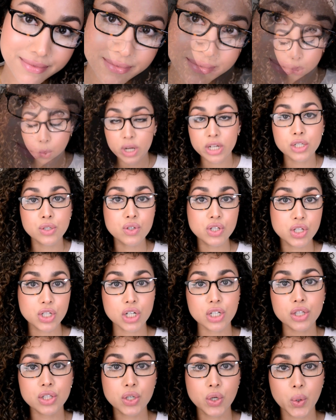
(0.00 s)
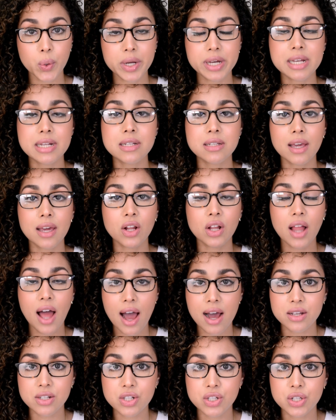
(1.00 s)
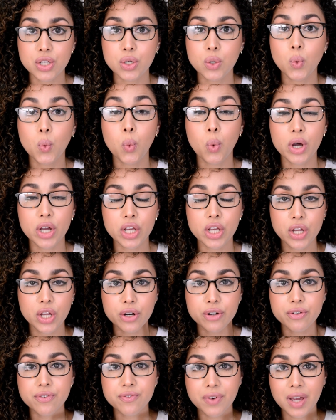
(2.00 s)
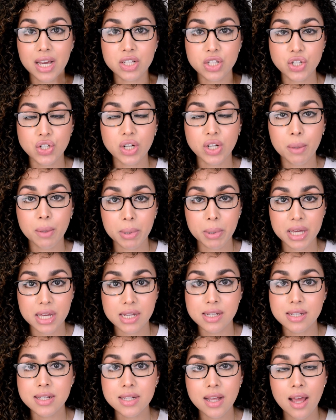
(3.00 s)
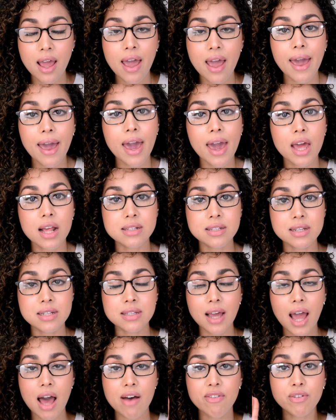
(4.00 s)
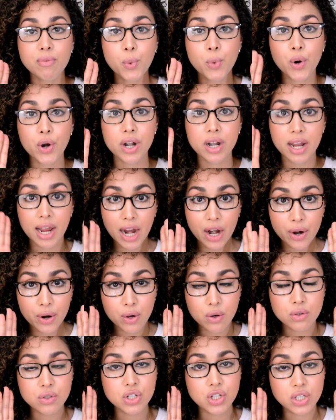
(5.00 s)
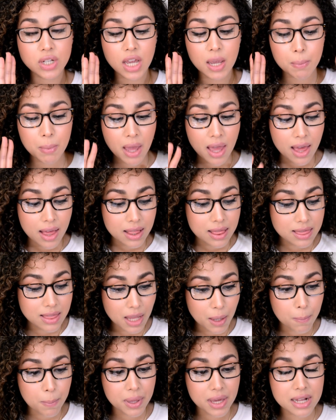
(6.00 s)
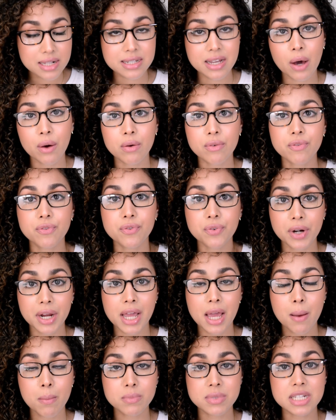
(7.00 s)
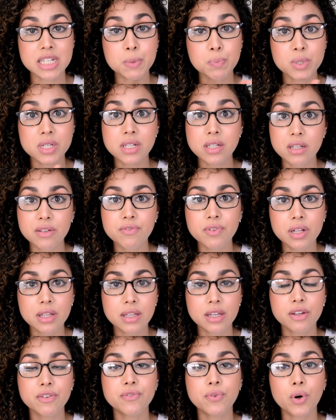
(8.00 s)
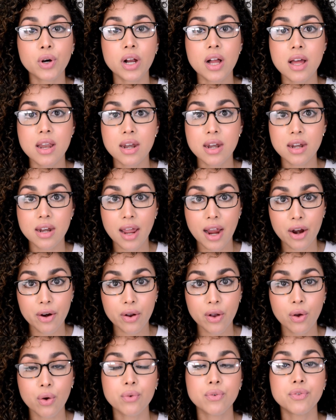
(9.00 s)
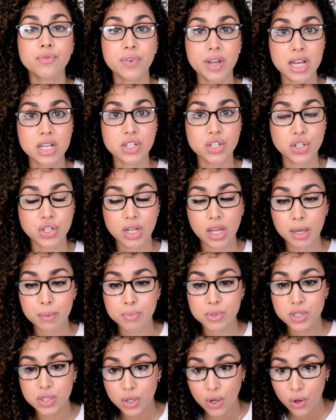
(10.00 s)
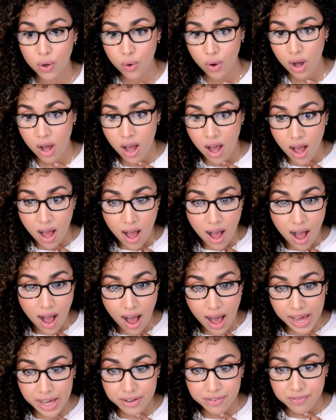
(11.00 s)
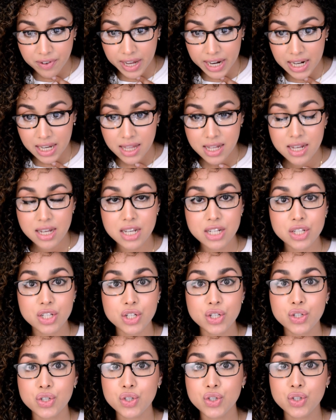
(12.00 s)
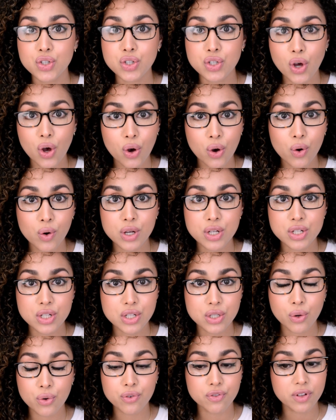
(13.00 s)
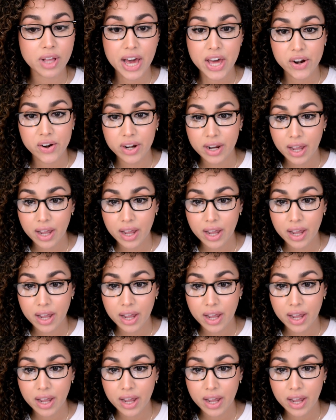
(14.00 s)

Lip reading: When you start the quiz, it'll ask you what your face shape is. And since I have a more narrow shape, they picked out frames specifically for a narrow face shape. So I find these so flattering.